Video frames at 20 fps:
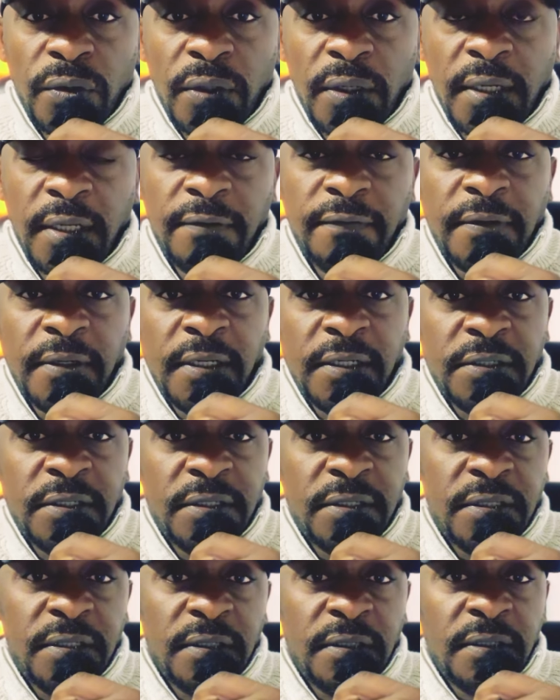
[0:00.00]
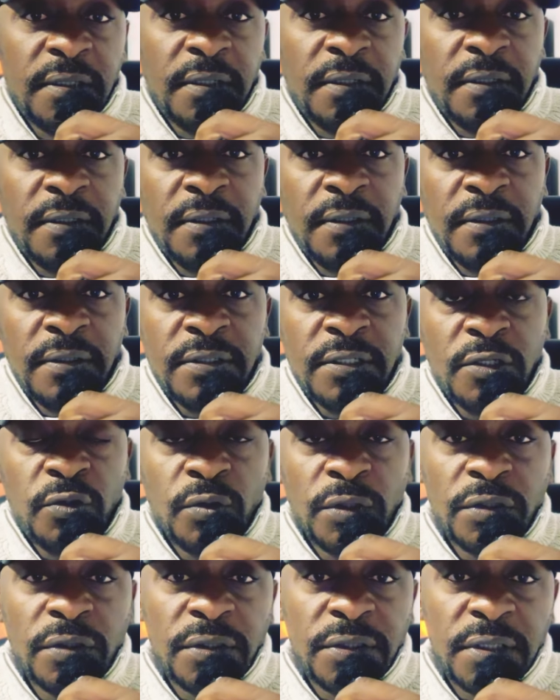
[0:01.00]
leave a narcissistic uh,
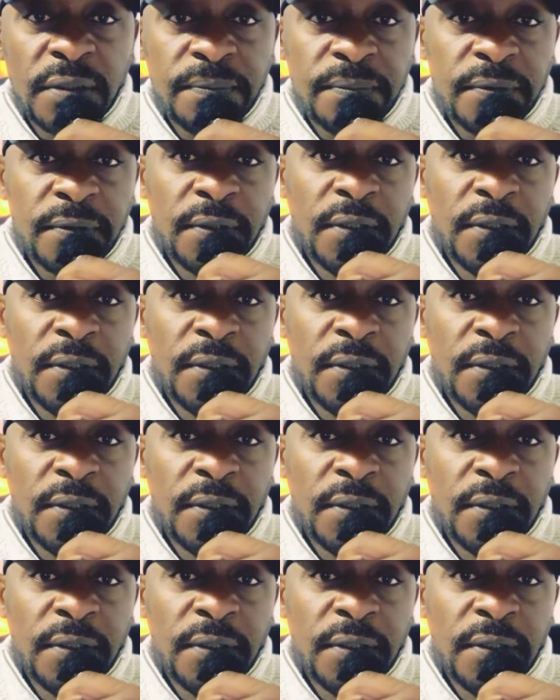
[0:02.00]
situationship